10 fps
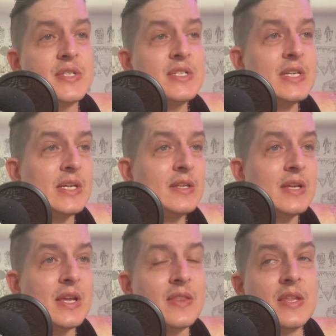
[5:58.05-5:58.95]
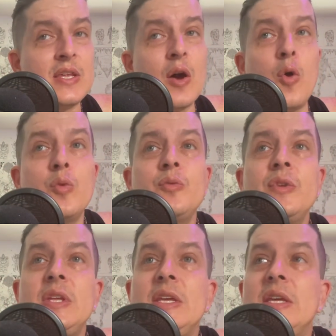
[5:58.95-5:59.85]
seen, and the
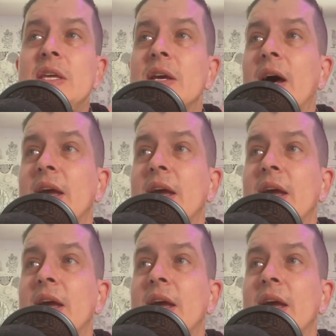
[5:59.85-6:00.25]
only, I